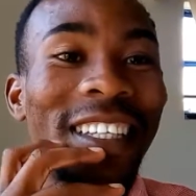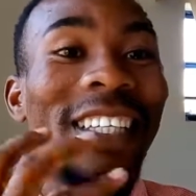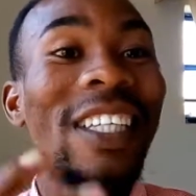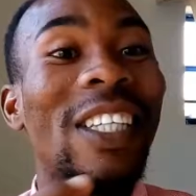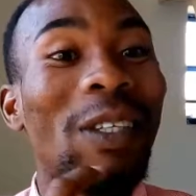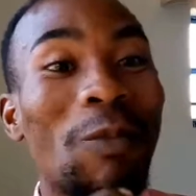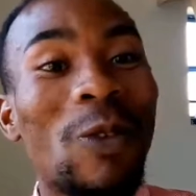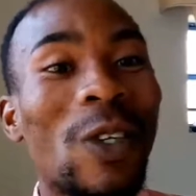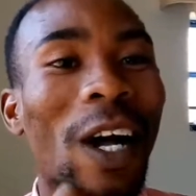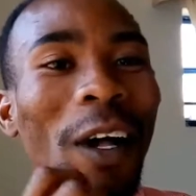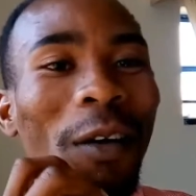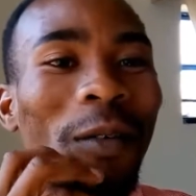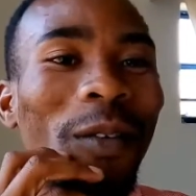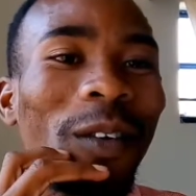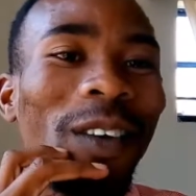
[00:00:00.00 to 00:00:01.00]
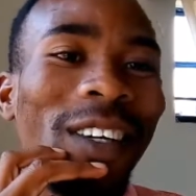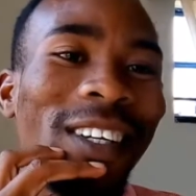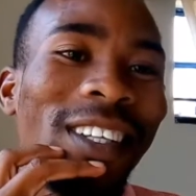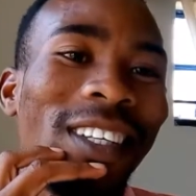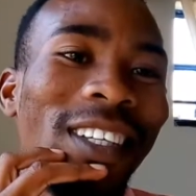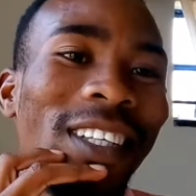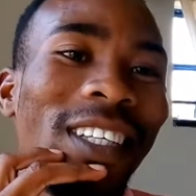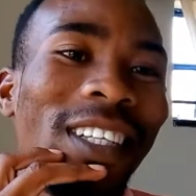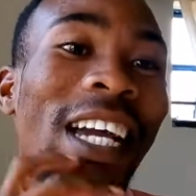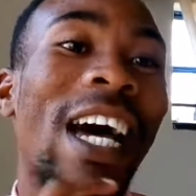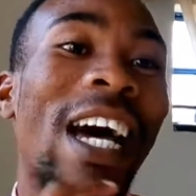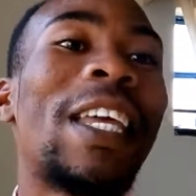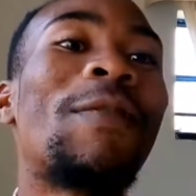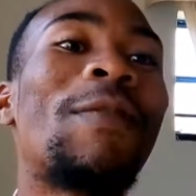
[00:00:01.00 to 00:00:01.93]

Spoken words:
he himself, he can't